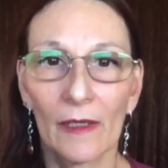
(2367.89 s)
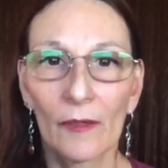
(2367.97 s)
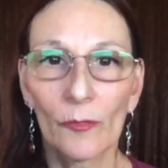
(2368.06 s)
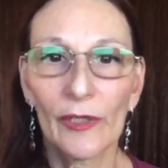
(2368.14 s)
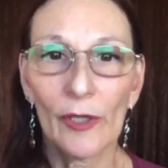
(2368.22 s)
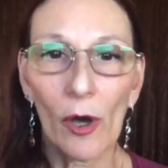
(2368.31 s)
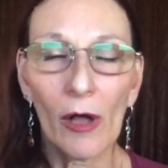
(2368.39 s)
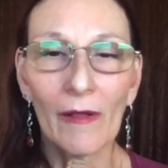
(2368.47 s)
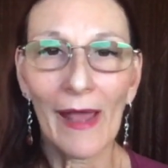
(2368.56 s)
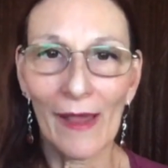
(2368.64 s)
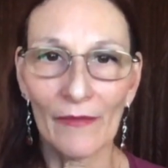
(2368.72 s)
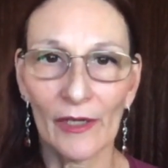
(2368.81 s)
We all
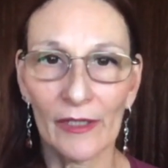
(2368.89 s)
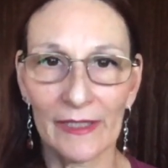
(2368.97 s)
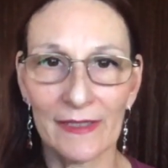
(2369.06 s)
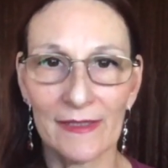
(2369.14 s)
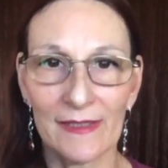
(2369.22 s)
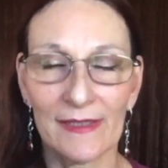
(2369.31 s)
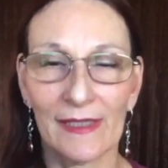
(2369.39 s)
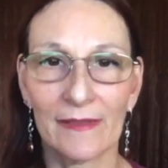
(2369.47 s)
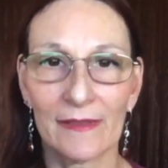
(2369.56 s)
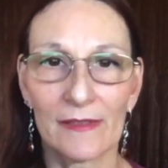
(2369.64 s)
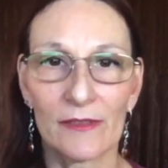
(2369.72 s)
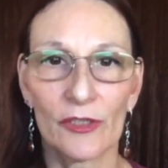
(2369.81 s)
have our instincts.